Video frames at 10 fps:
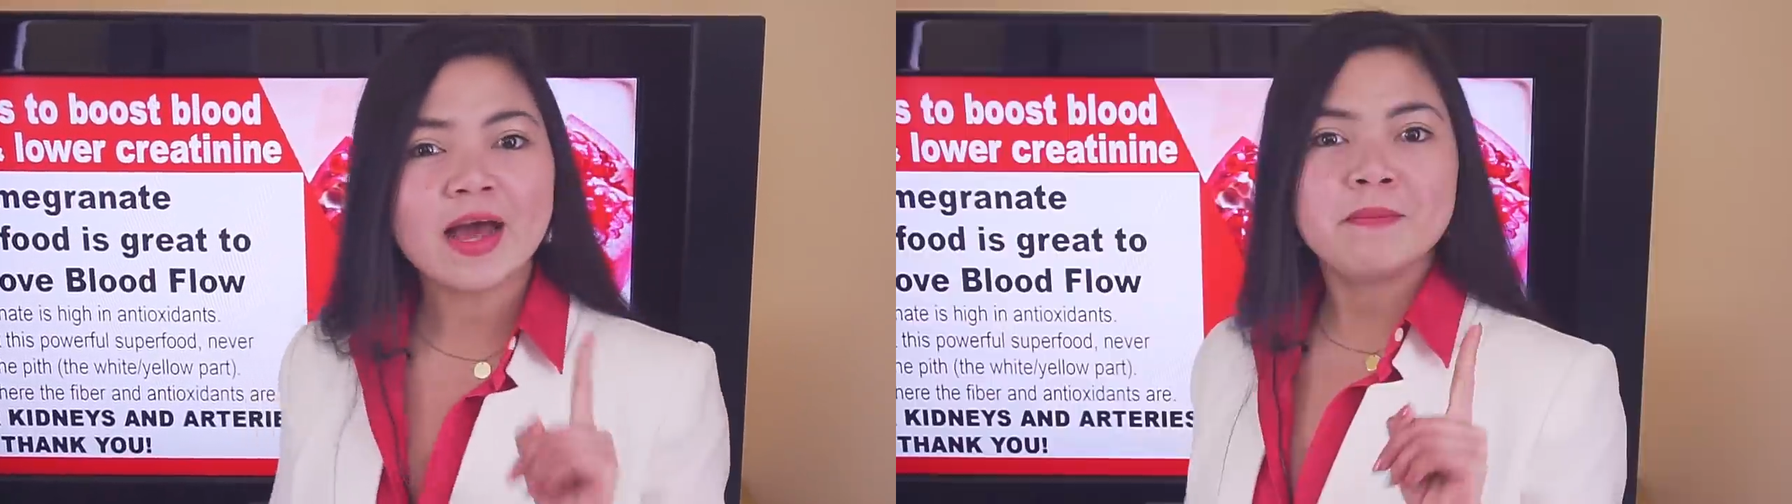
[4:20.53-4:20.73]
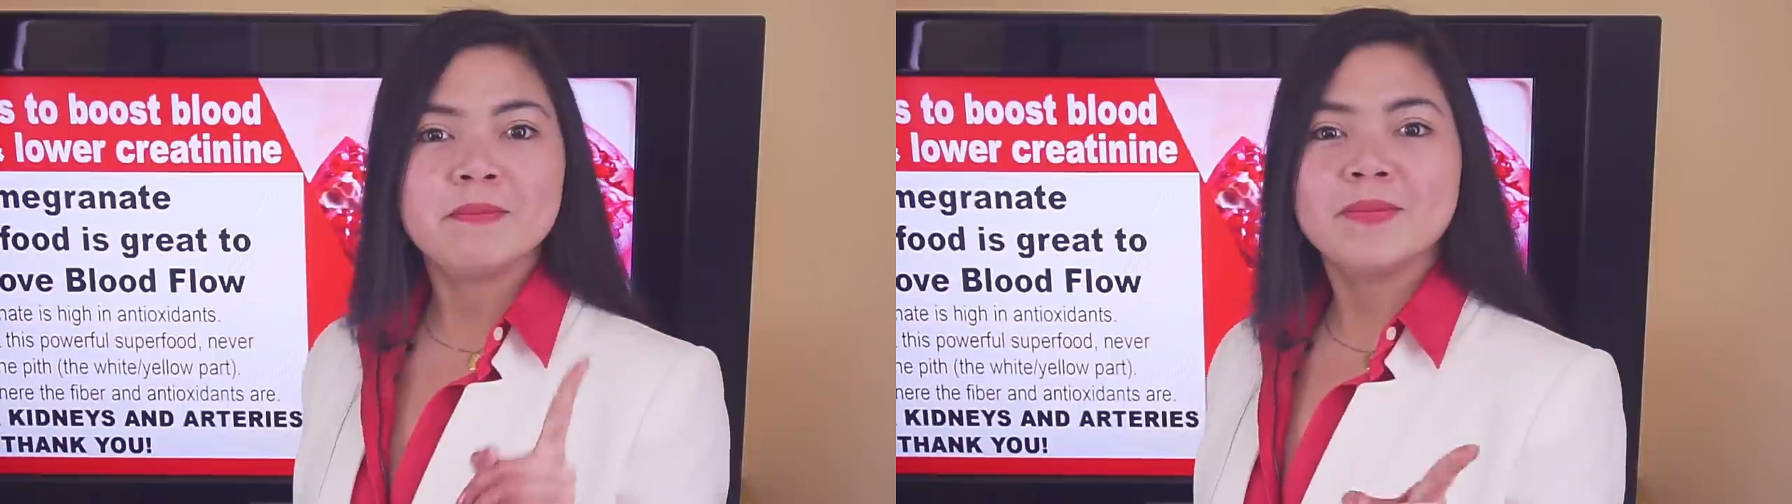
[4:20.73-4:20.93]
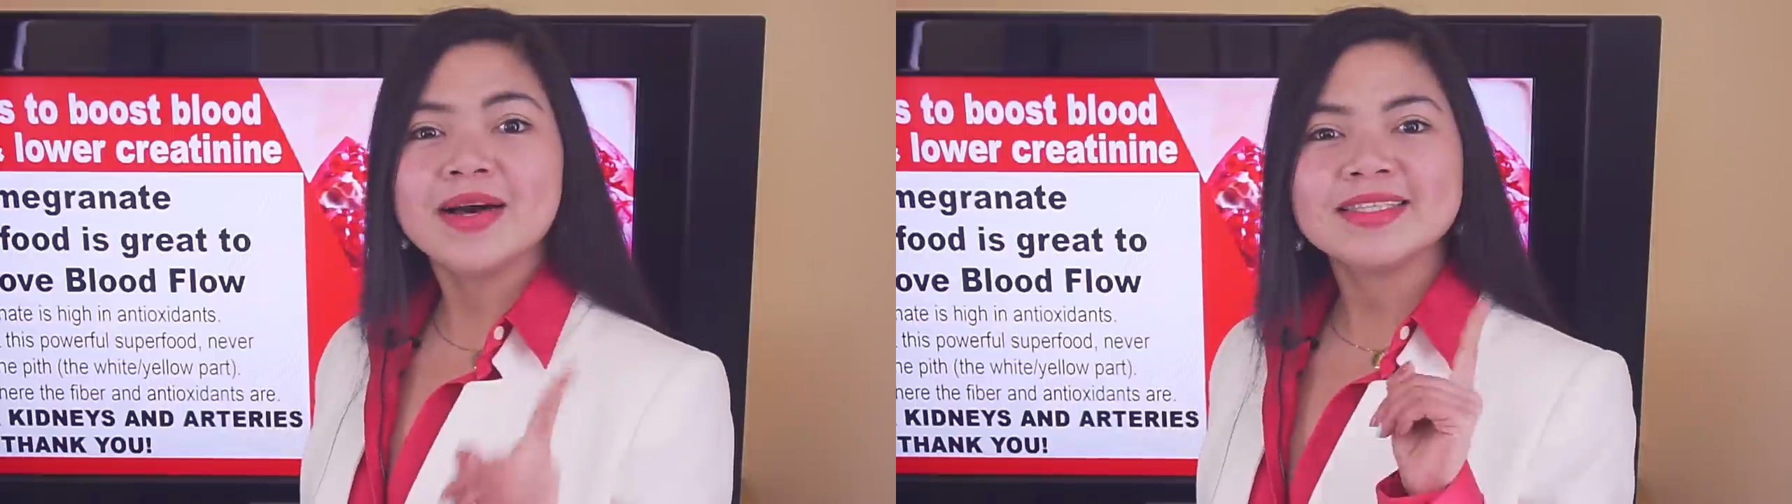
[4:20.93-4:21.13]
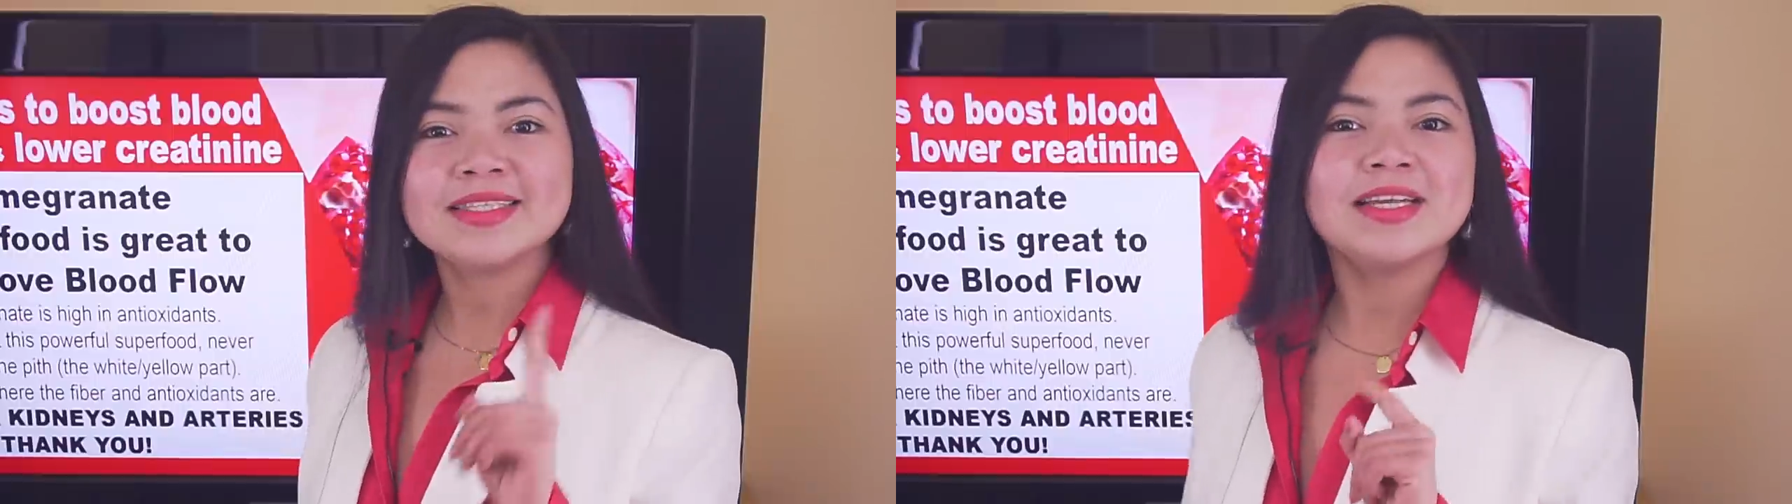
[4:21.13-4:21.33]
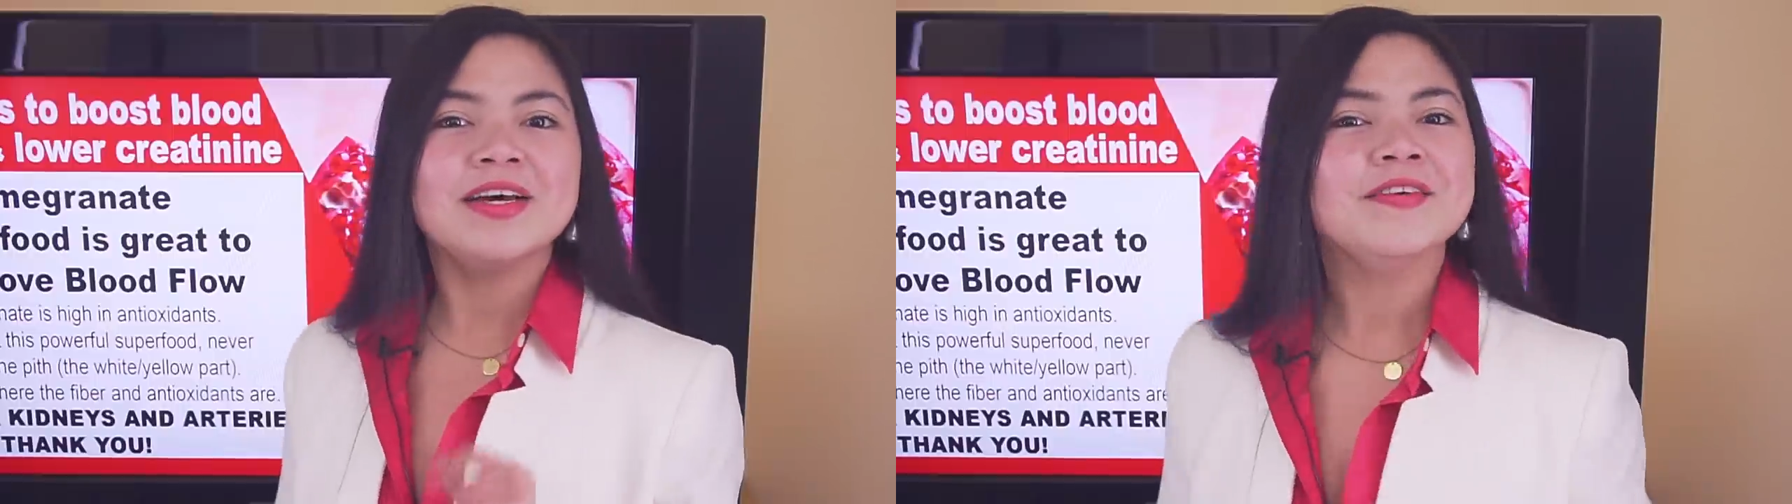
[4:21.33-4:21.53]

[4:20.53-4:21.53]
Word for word: a must